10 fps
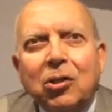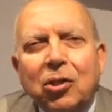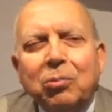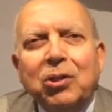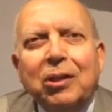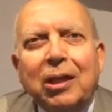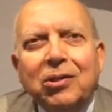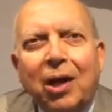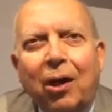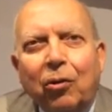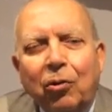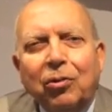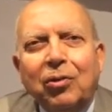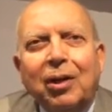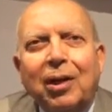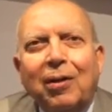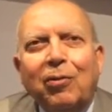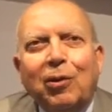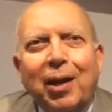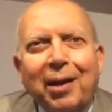Subsidies are good
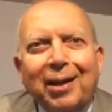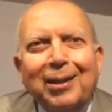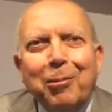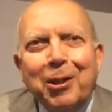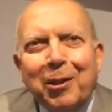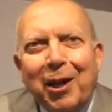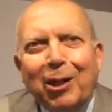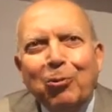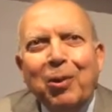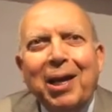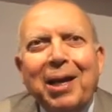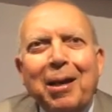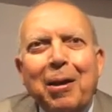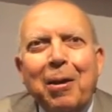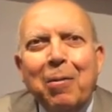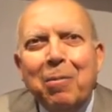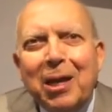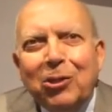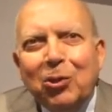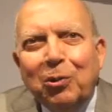if you direct them in the right way,
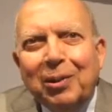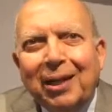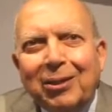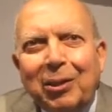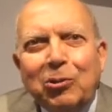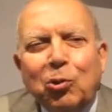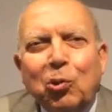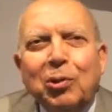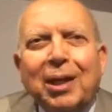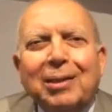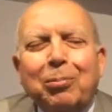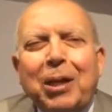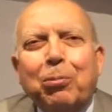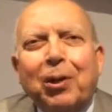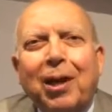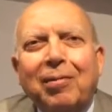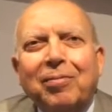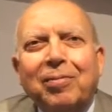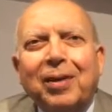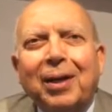make sure that you ensure that people
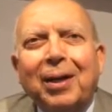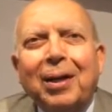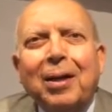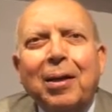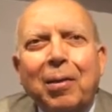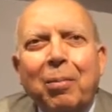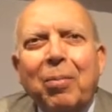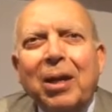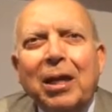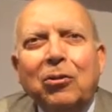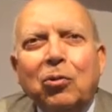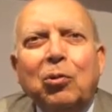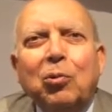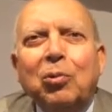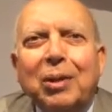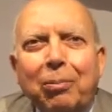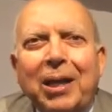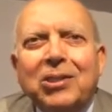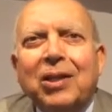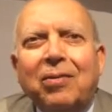have money to do the
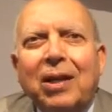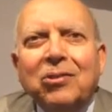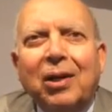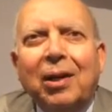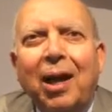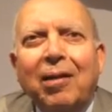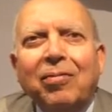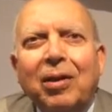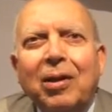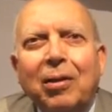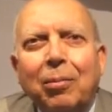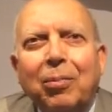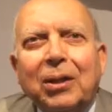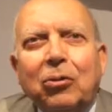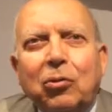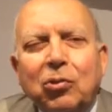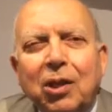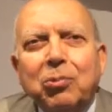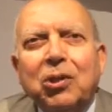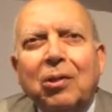basic things in life, but to
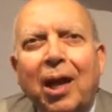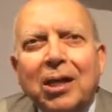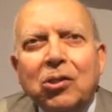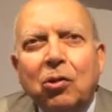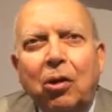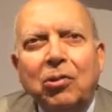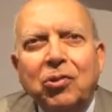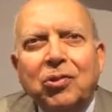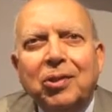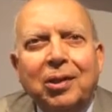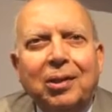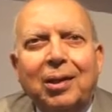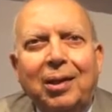subsidize costs